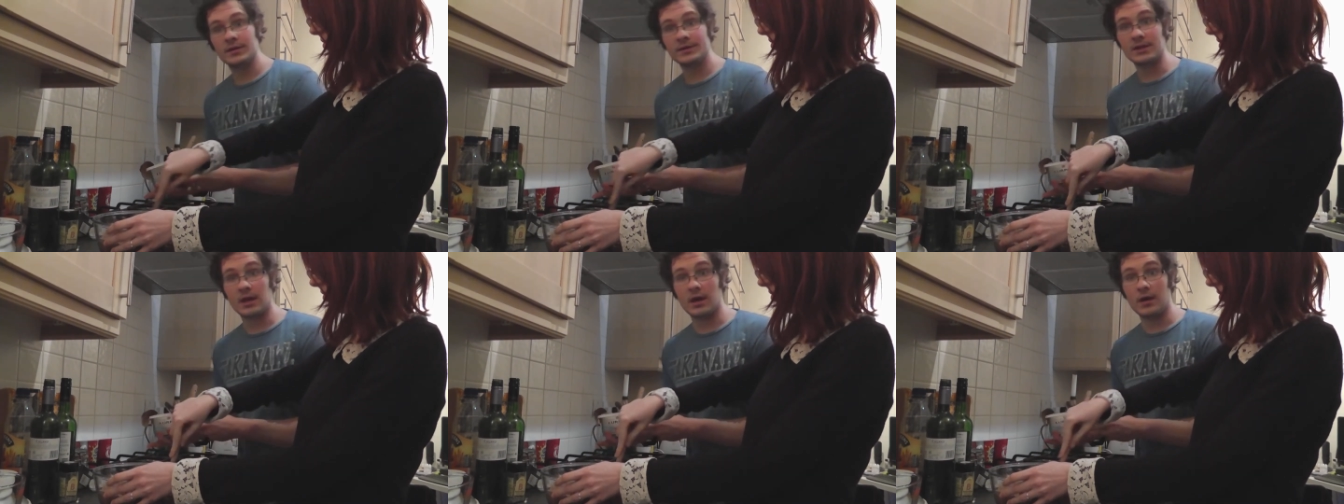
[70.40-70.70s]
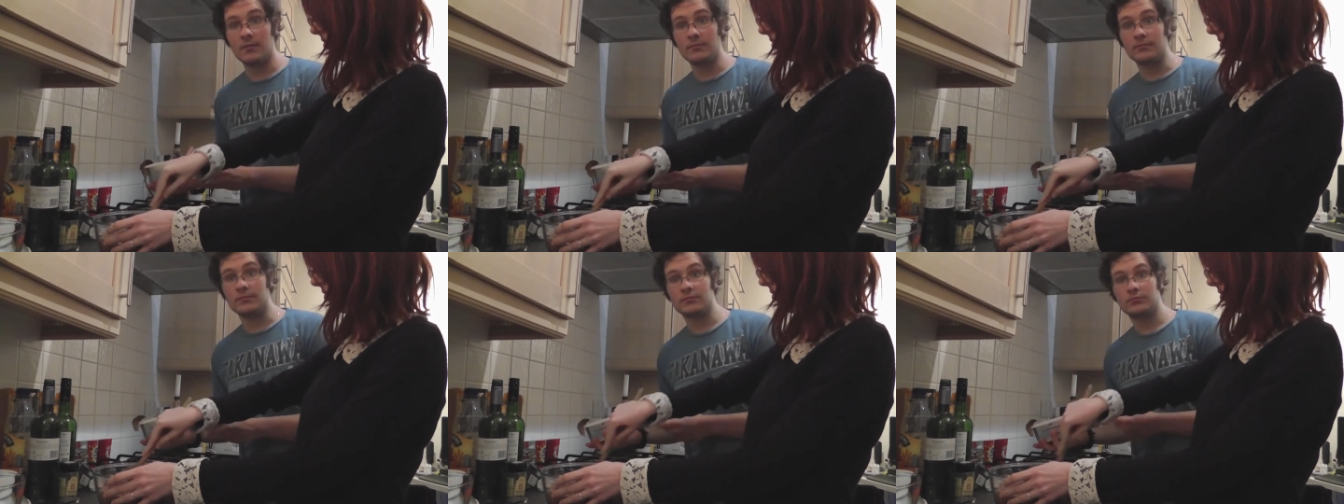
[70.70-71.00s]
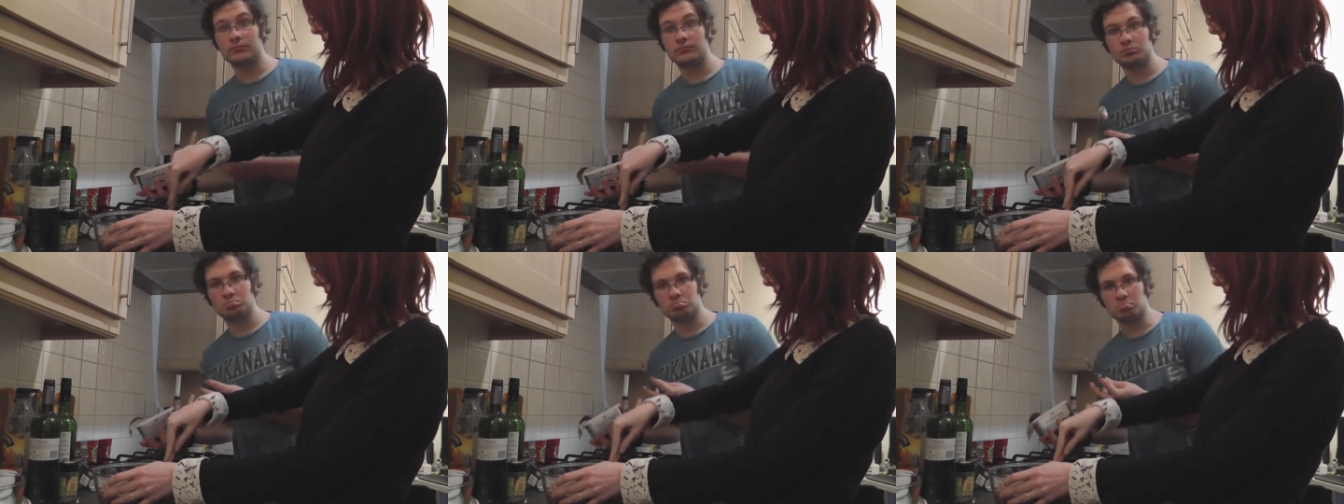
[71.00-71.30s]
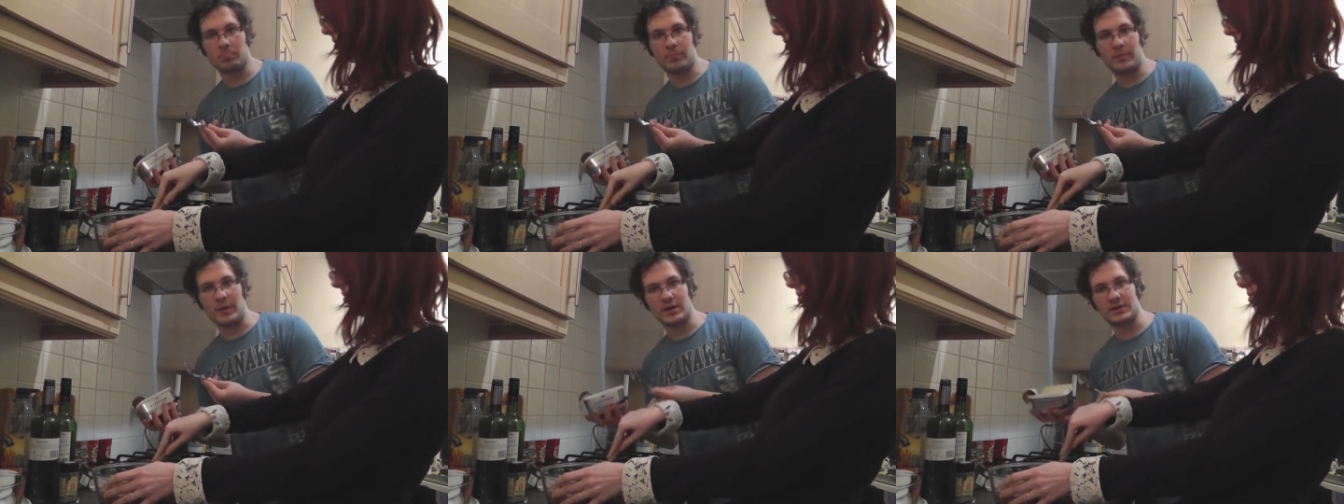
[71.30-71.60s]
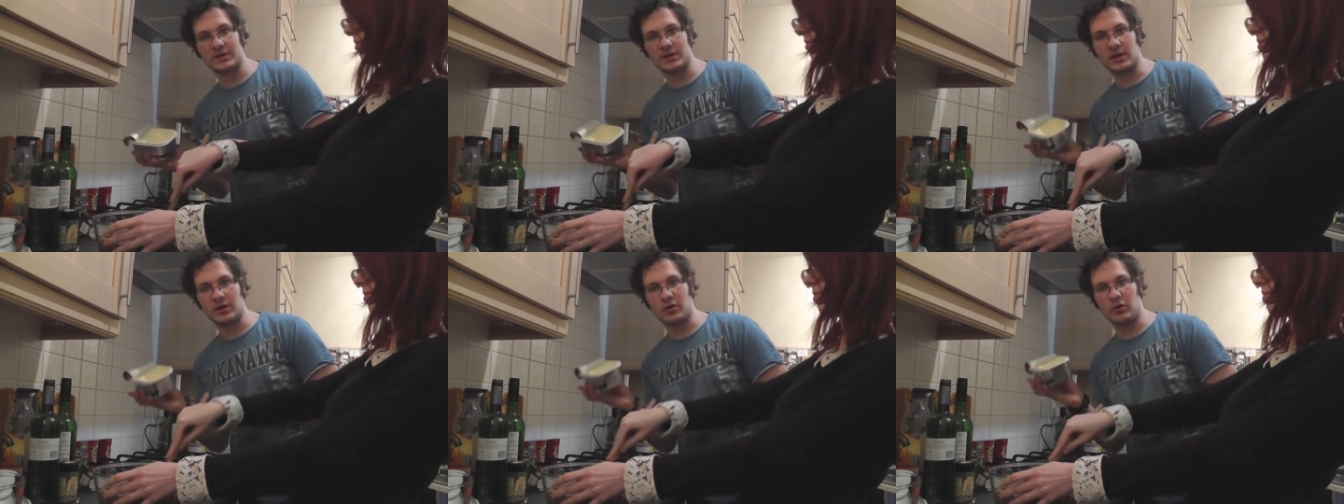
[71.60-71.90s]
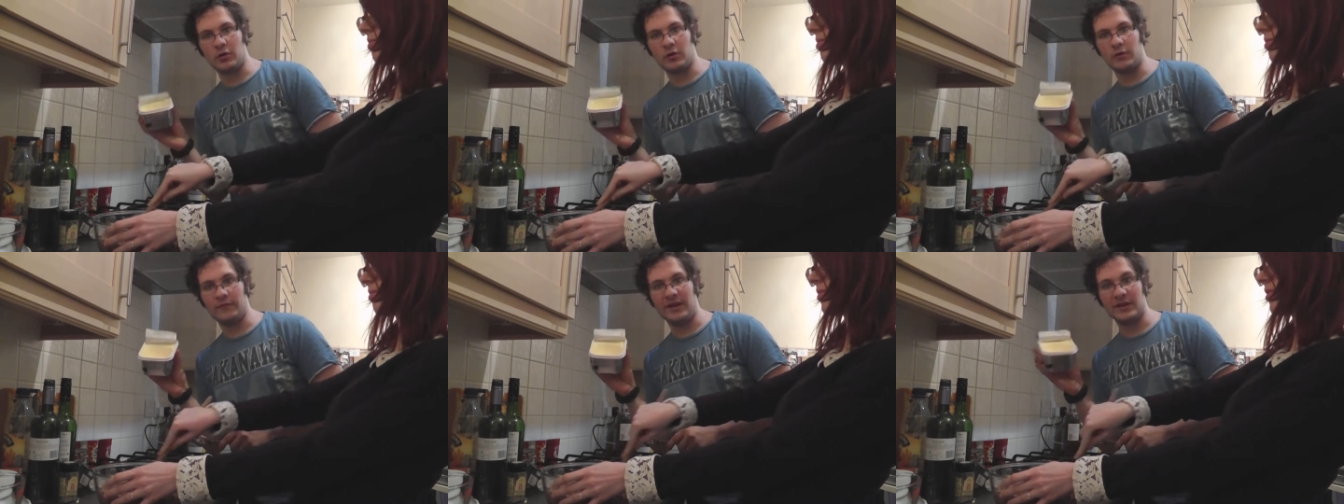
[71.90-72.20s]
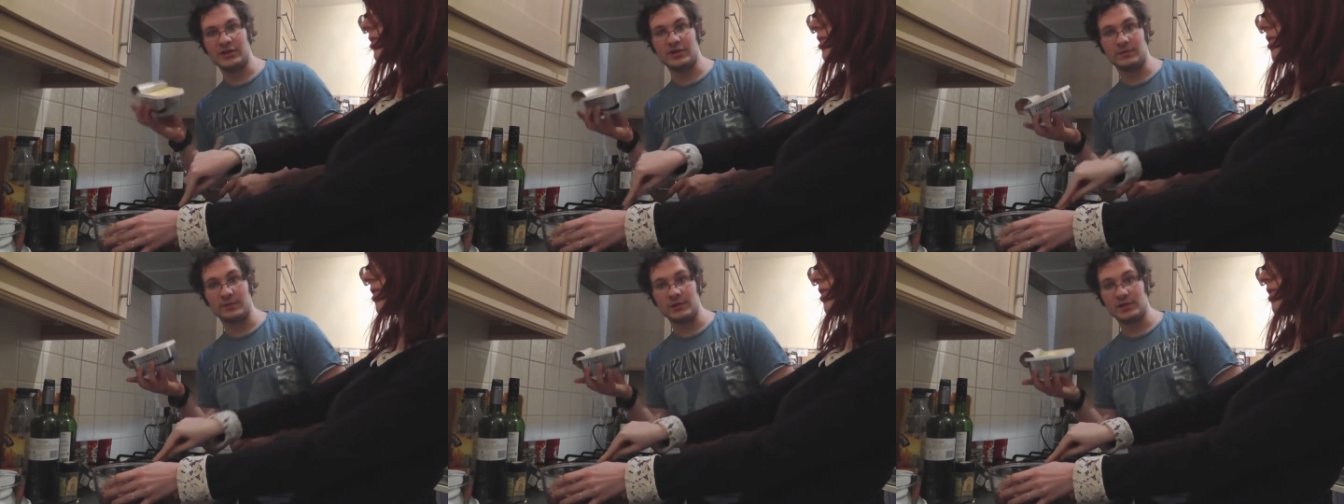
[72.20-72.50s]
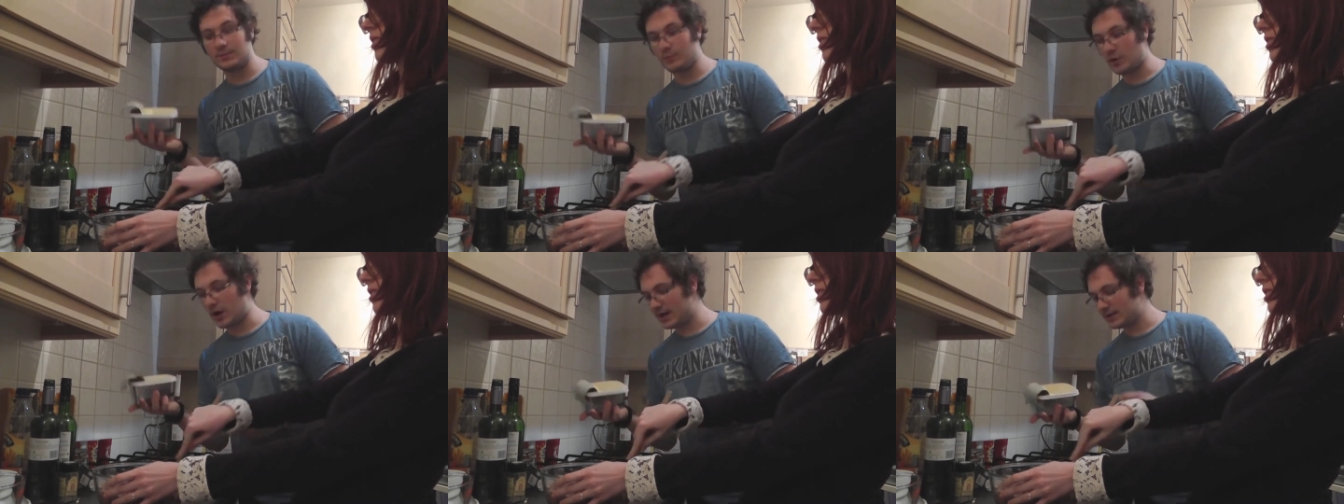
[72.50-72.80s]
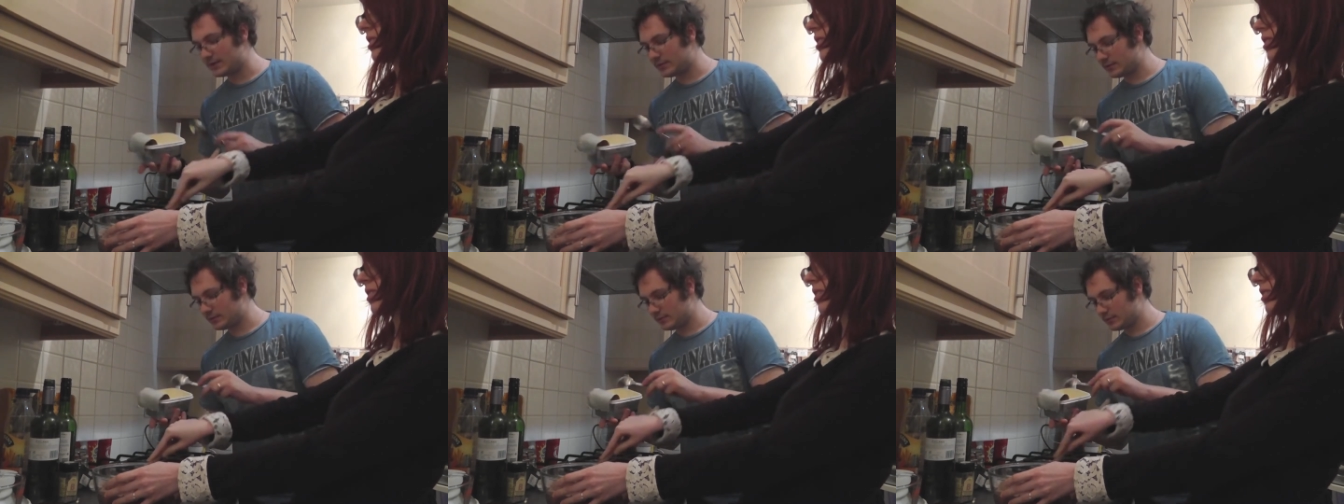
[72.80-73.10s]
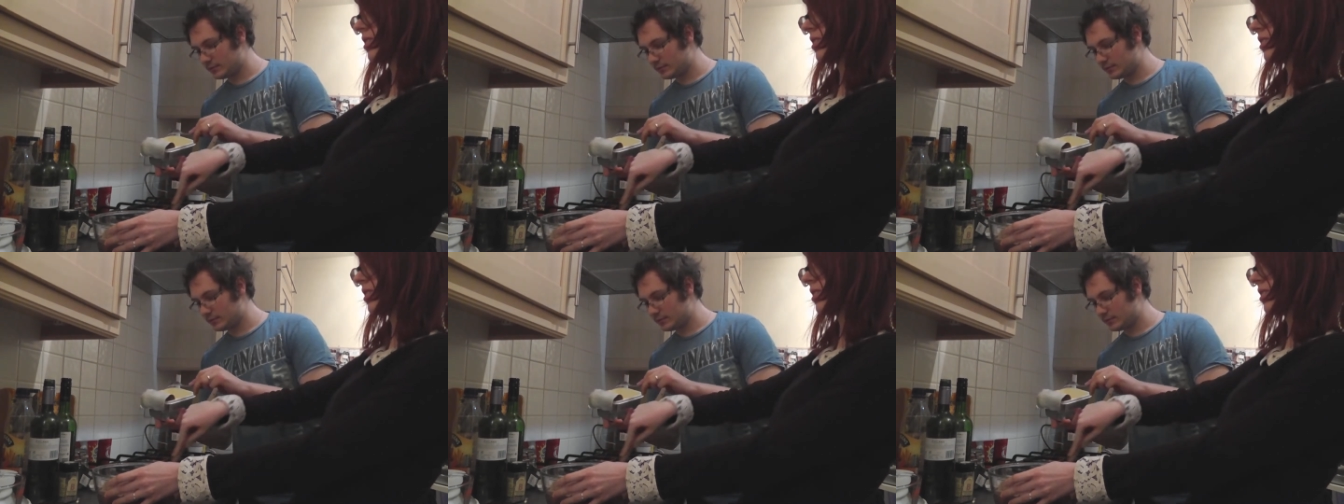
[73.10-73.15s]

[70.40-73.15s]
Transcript: some butter or vegetable spread.